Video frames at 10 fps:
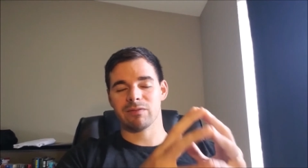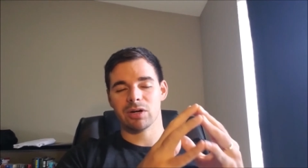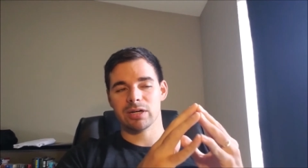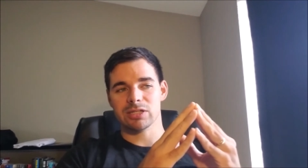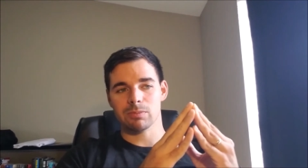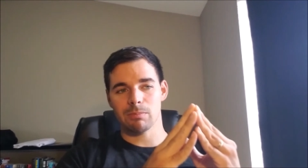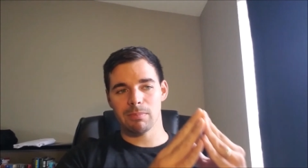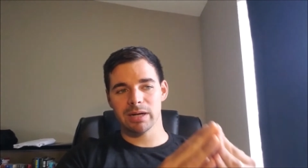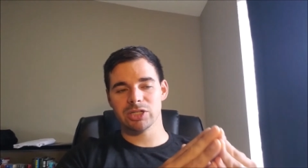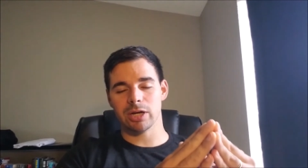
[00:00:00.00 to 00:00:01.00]
Learn as
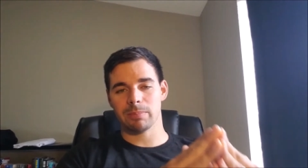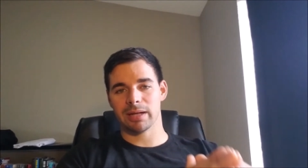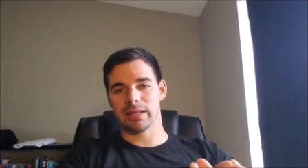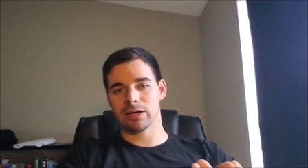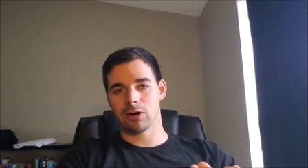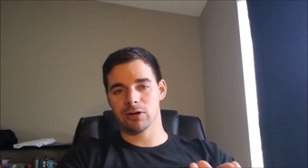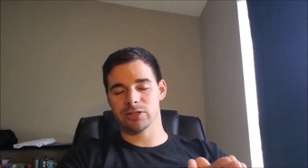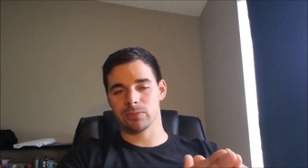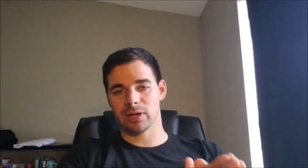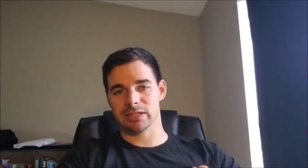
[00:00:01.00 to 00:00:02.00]
much about that car as
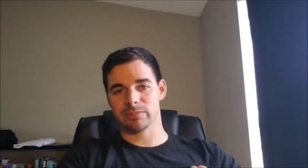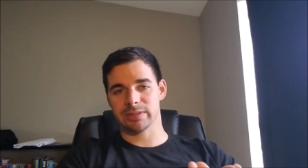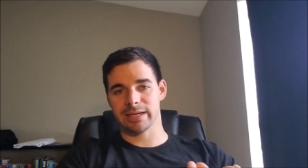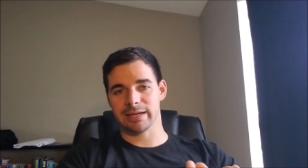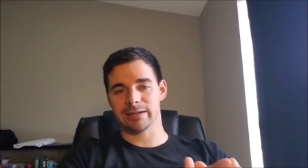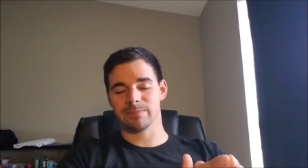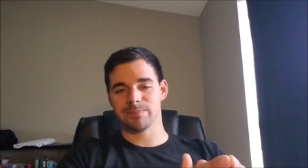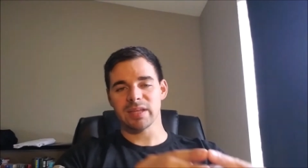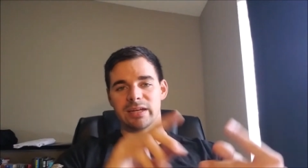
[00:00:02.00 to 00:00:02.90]
you possibly can.